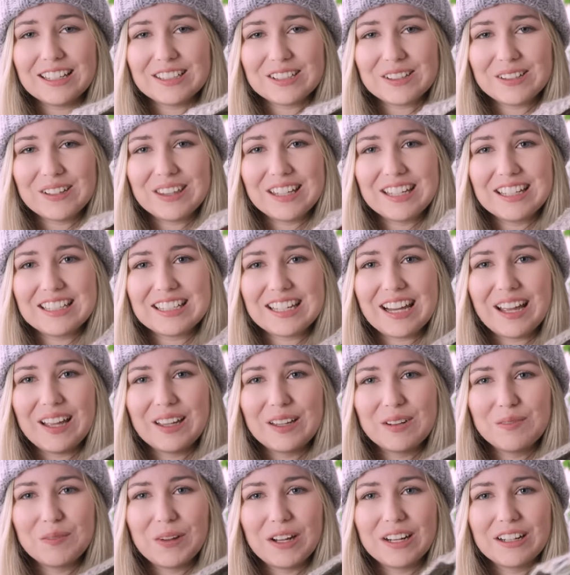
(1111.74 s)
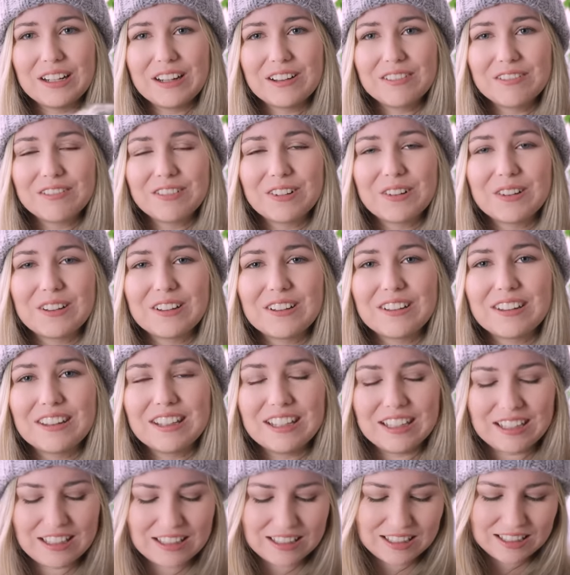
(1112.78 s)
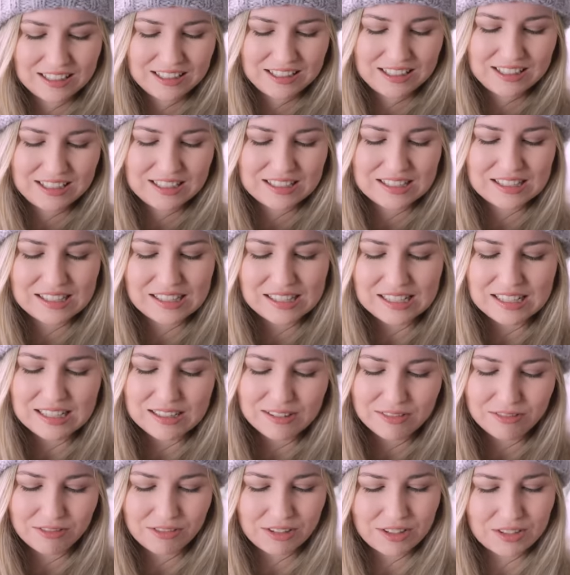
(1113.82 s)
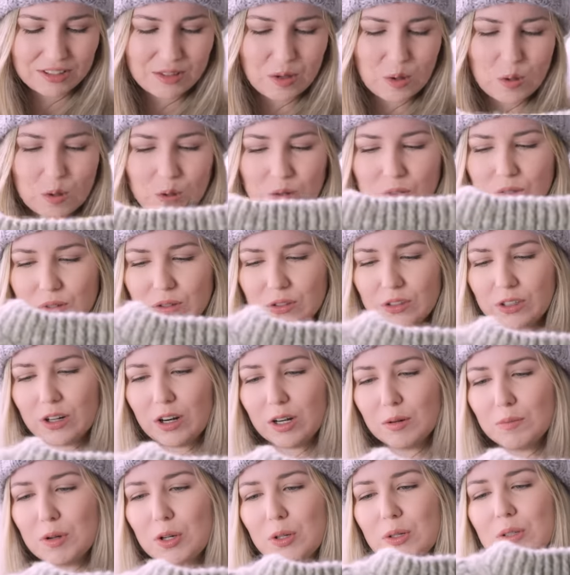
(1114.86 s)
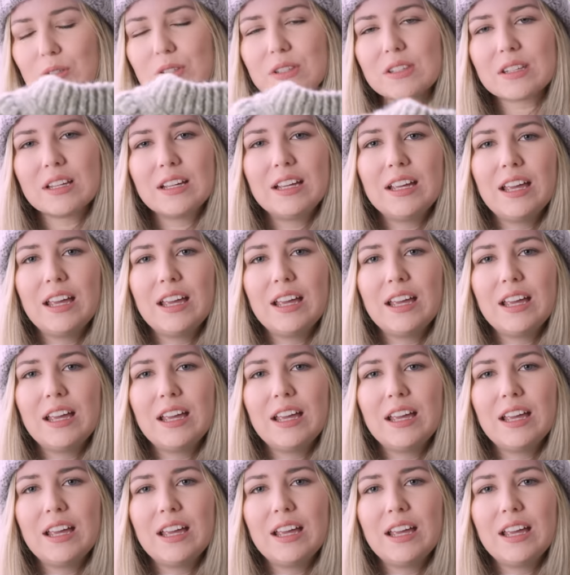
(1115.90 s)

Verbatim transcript: do the Italian bind-off for the sleeve holes or armholes.